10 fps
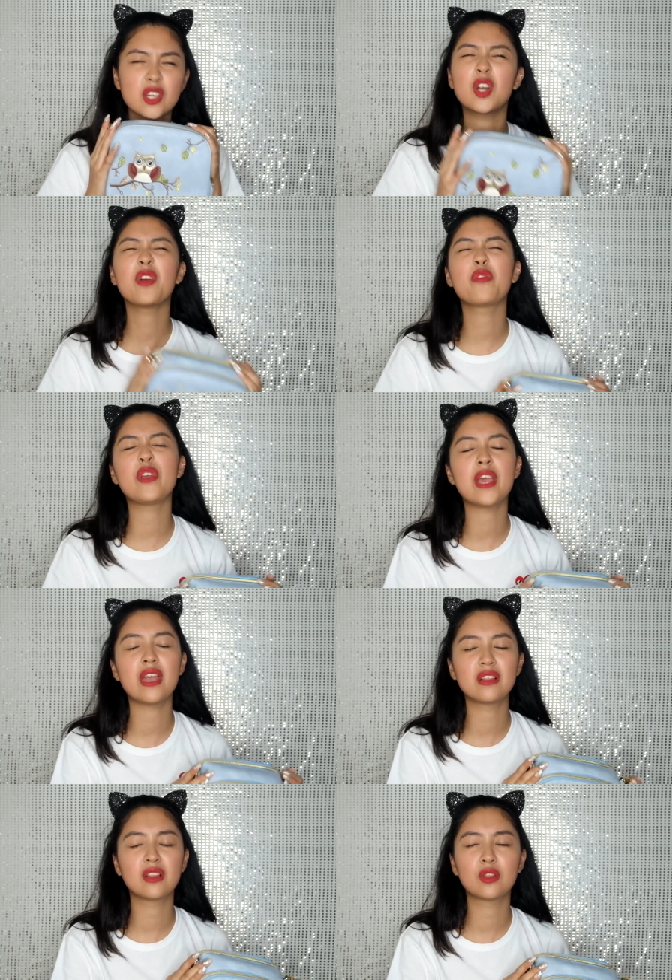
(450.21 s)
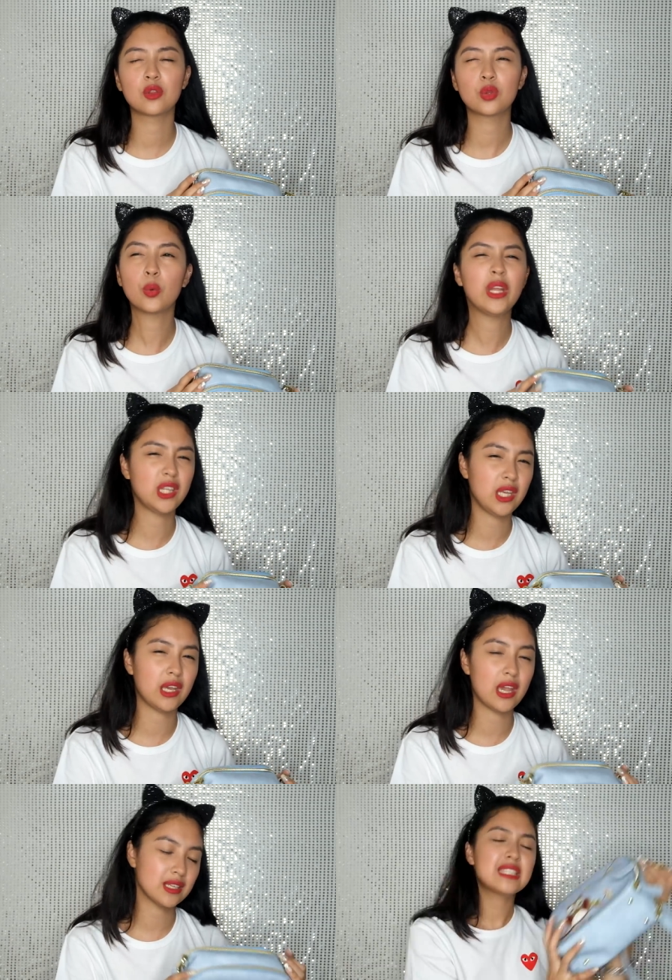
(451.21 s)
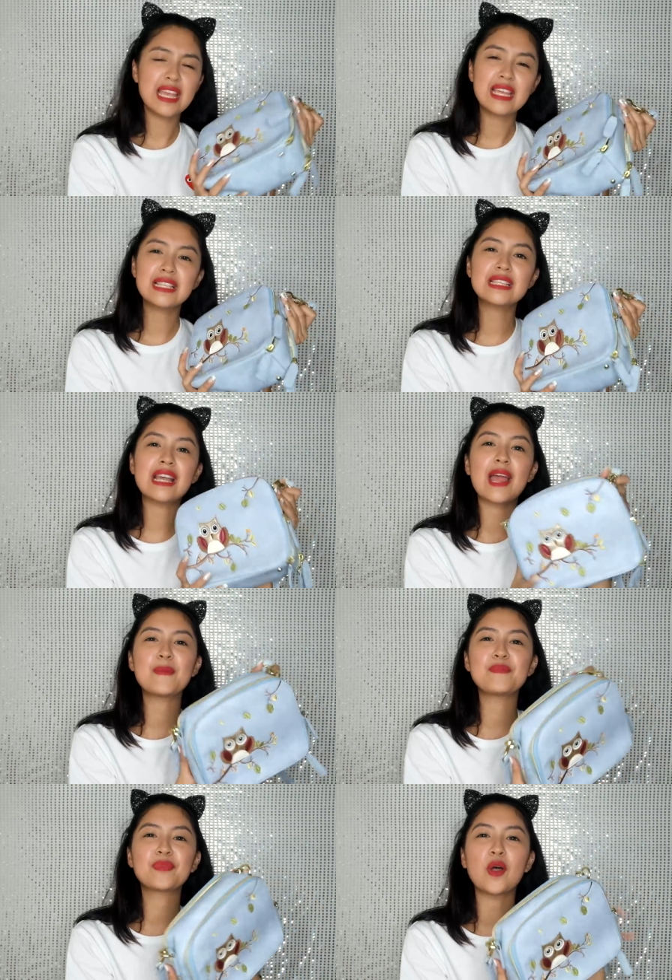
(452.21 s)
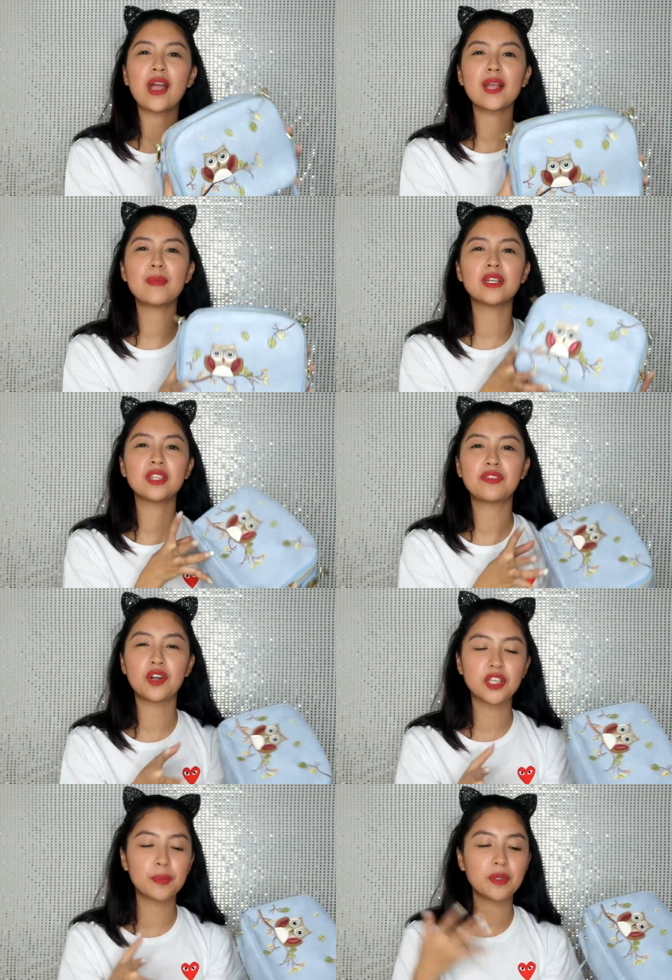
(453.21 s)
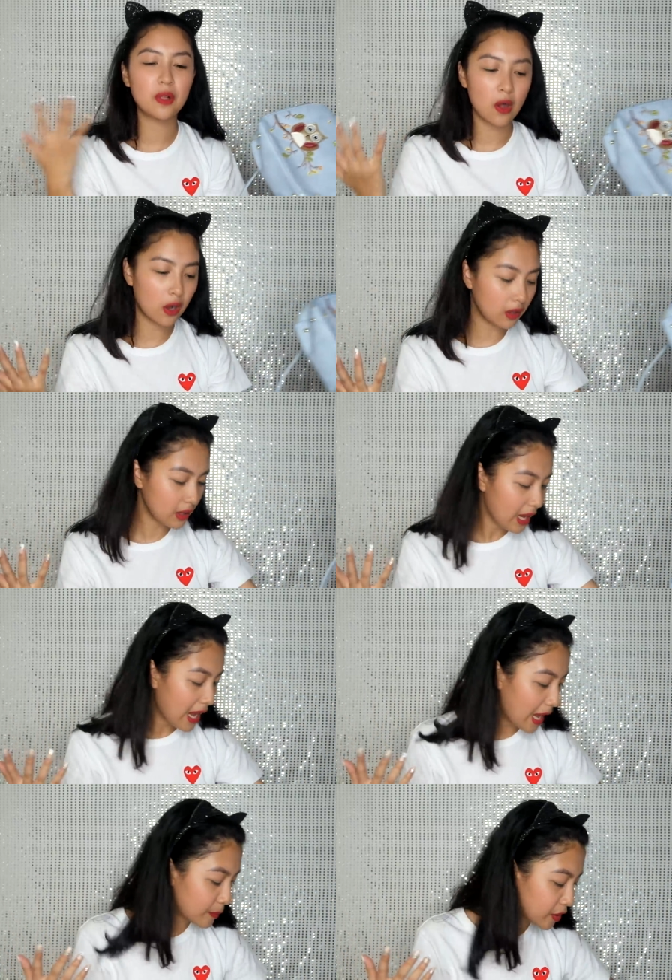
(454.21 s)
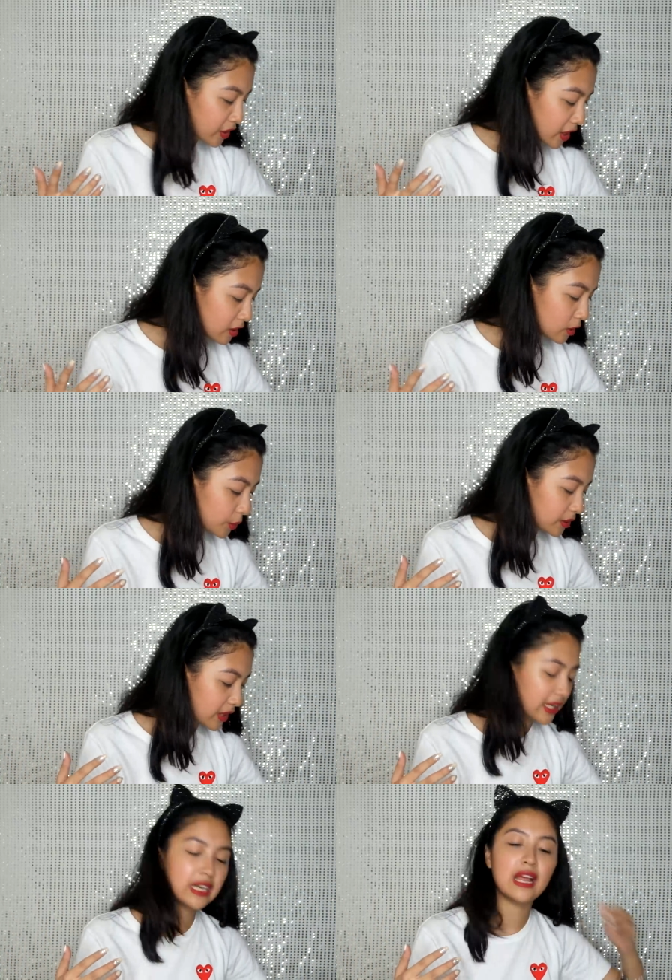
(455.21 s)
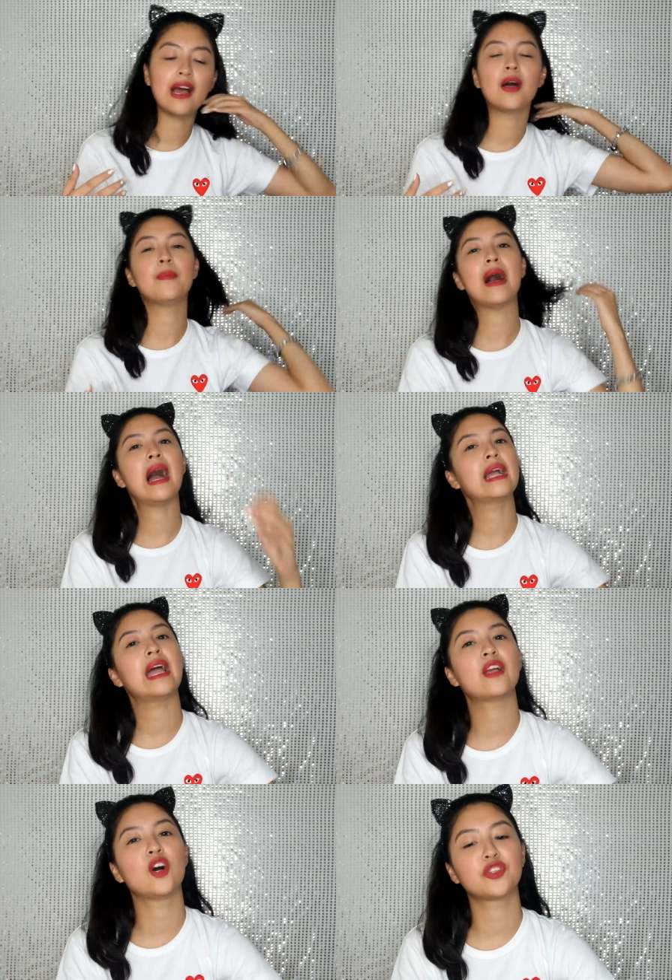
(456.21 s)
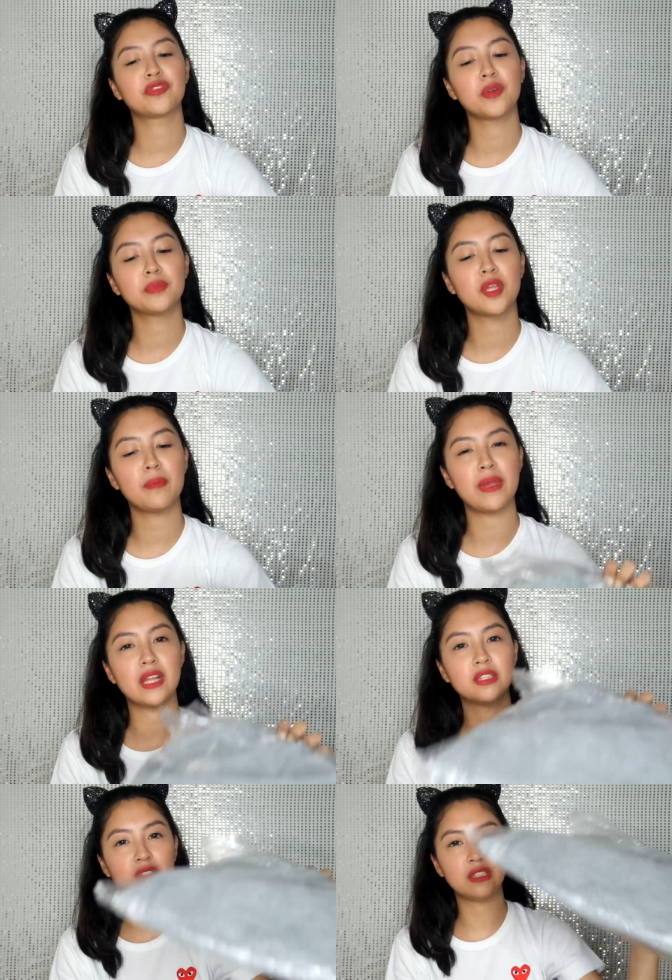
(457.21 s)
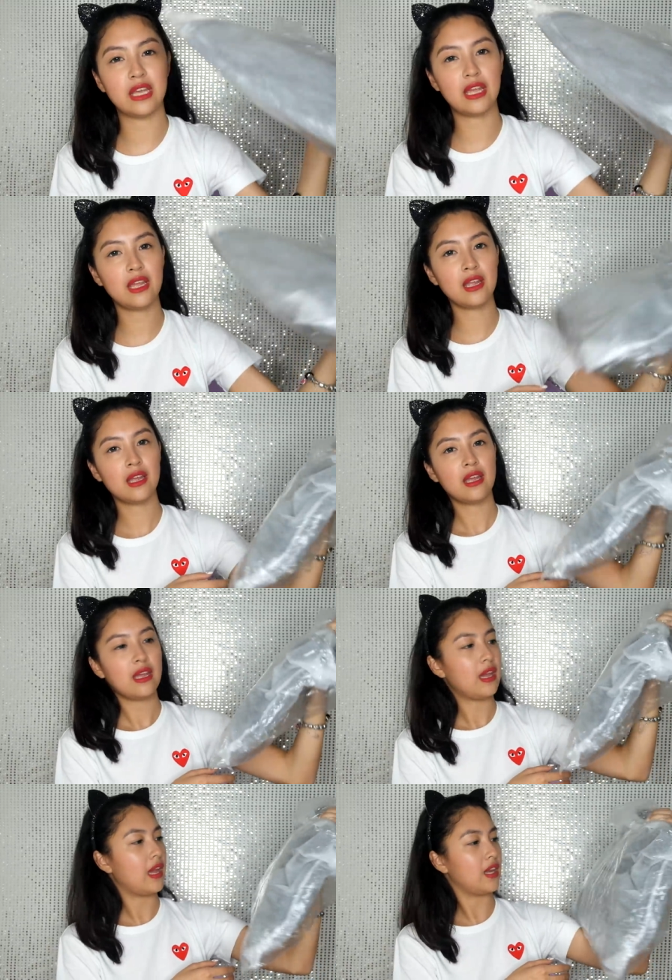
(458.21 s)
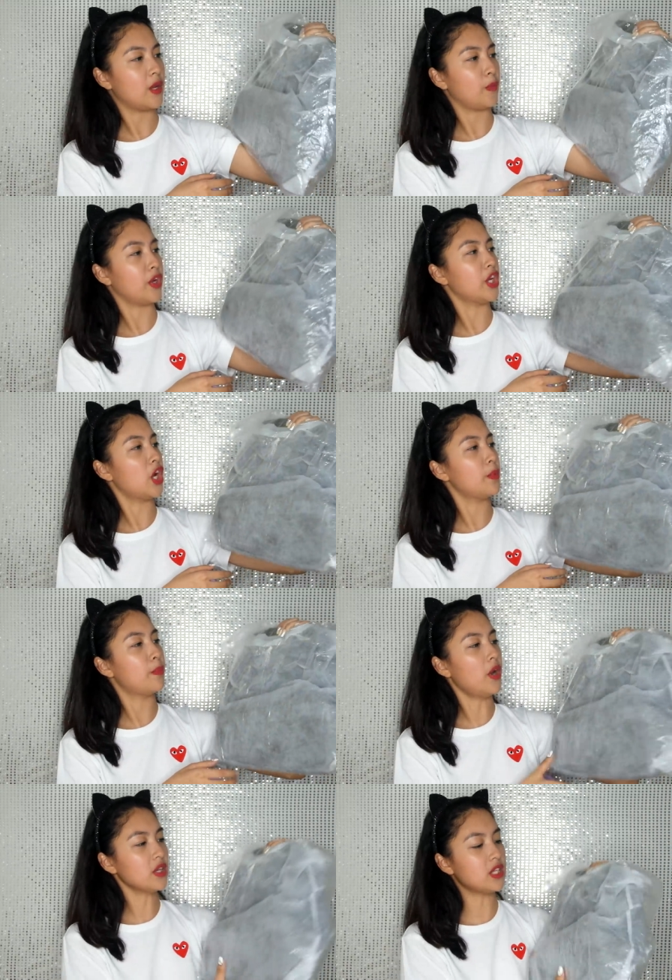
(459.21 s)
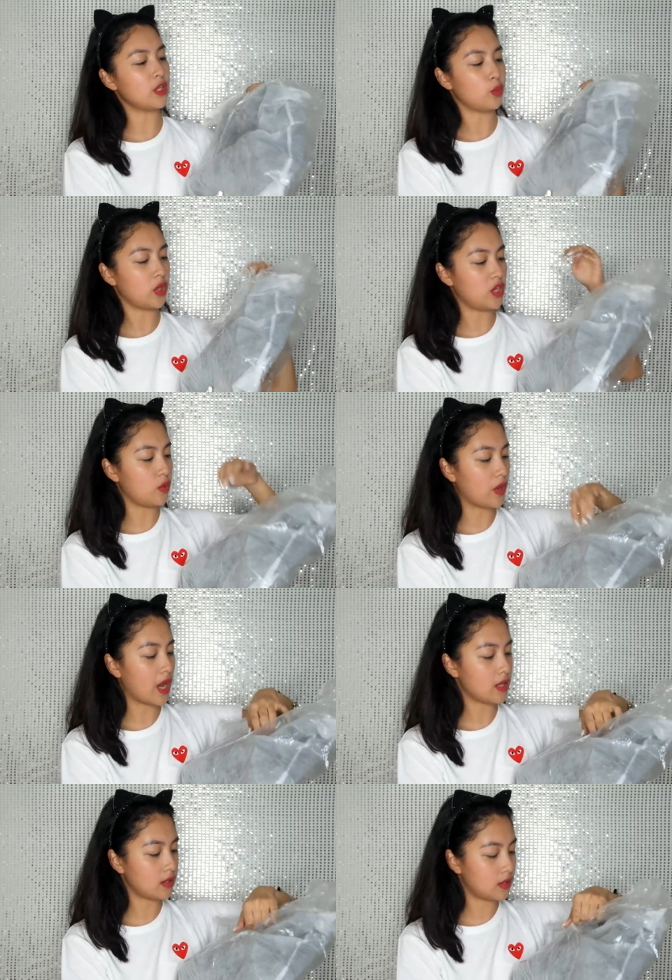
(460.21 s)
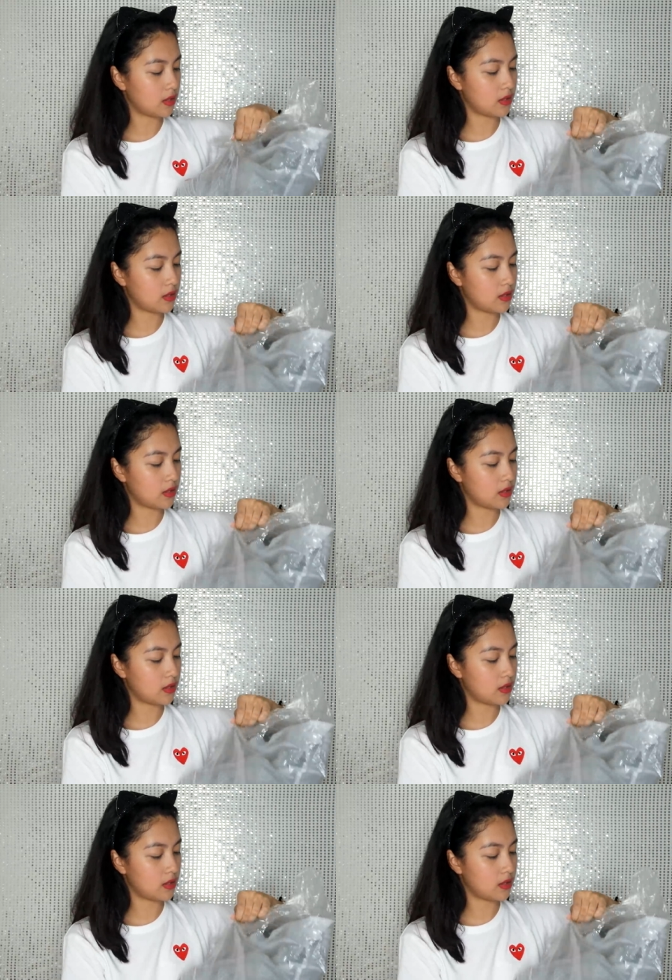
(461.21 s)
Siguro if we hit 20k. Since I'm talking about affordable haul, I'm gonna include na rin a bag I got from the mail today. And I'm gonna unbox it with you guys.